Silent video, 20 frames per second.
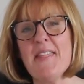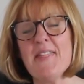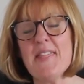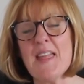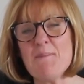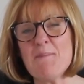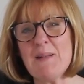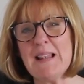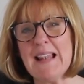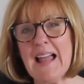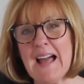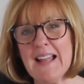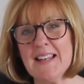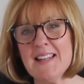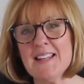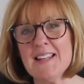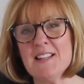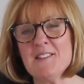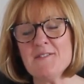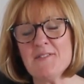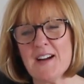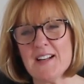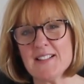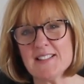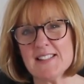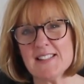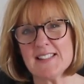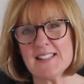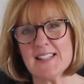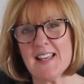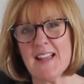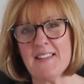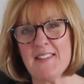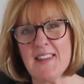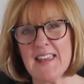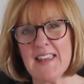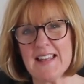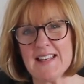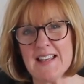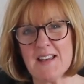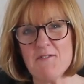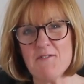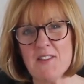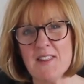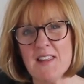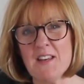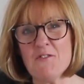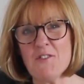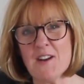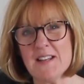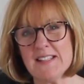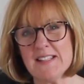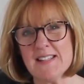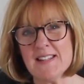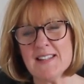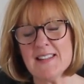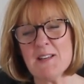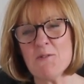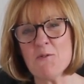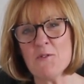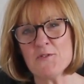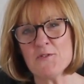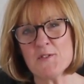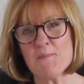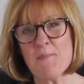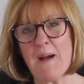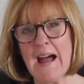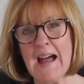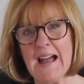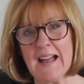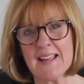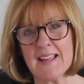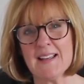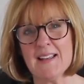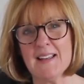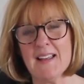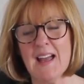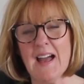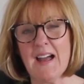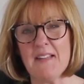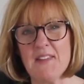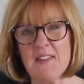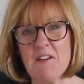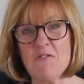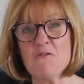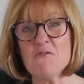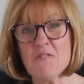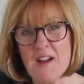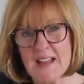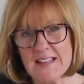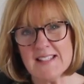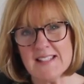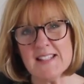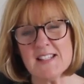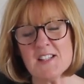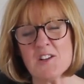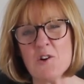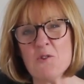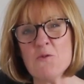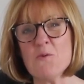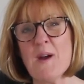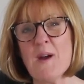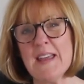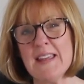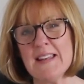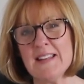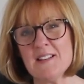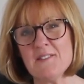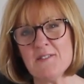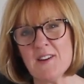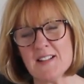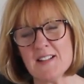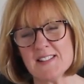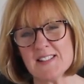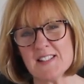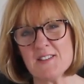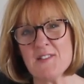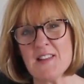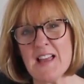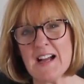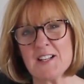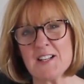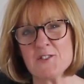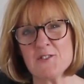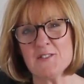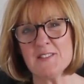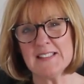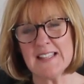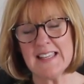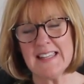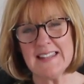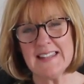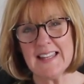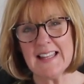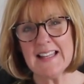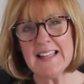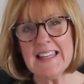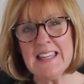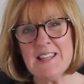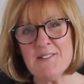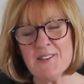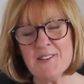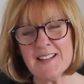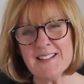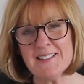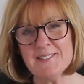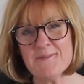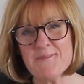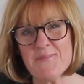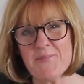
They plan in advance and they get everything ready that they want to pack and they're ready to go away in advance of the actual date they're leaving.